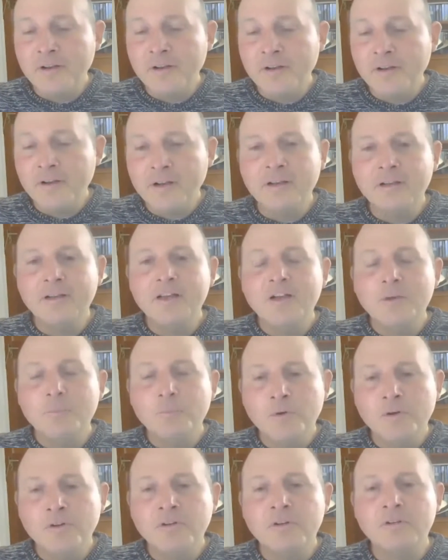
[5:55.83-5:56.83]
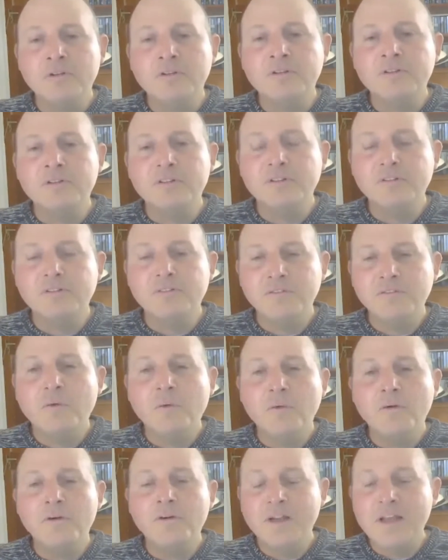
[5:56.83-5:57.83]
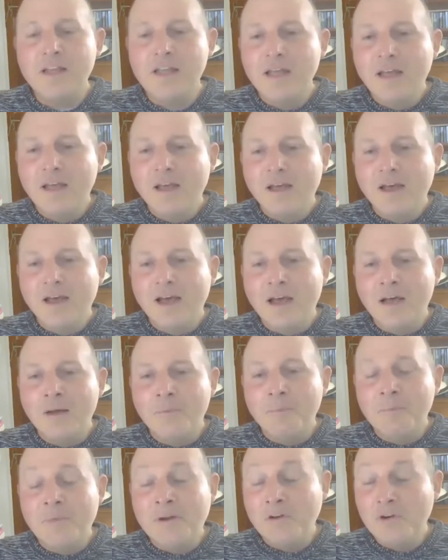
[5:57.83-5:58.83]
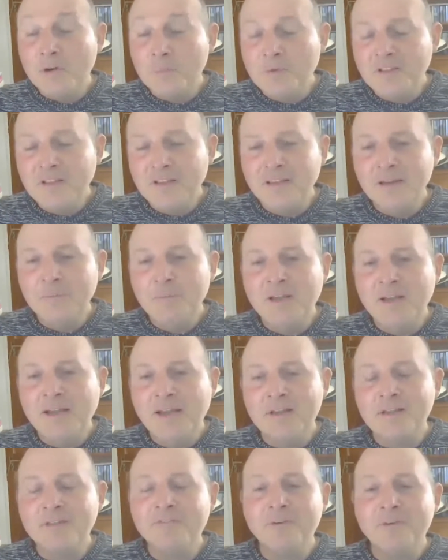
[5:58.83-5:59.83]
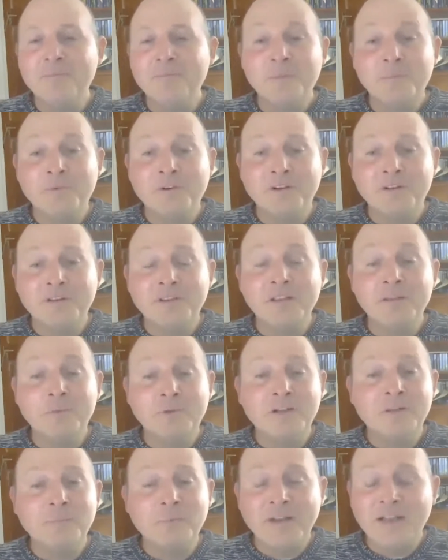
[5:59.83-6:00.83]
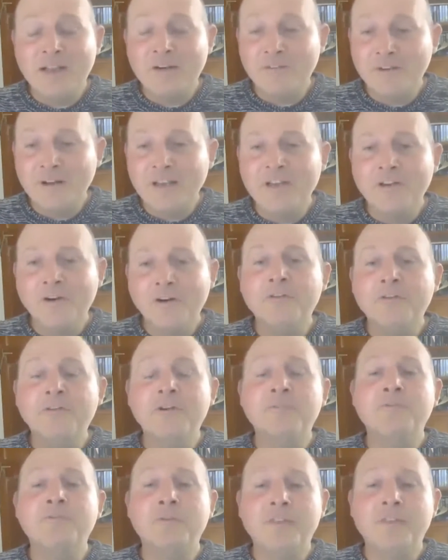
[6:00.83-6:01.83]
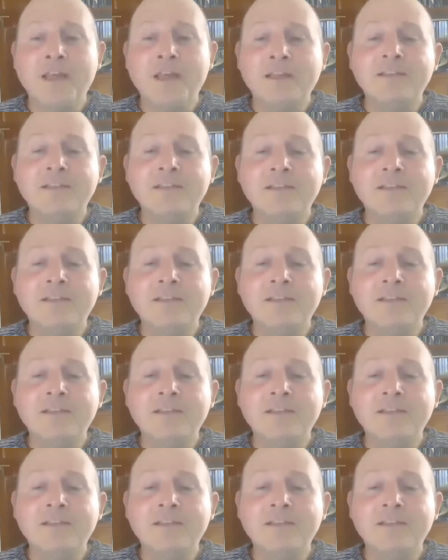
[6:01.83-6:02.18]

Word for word: Bertold for. Um, it could be that he, he gets it from somewhere else as well, but I really honor him for that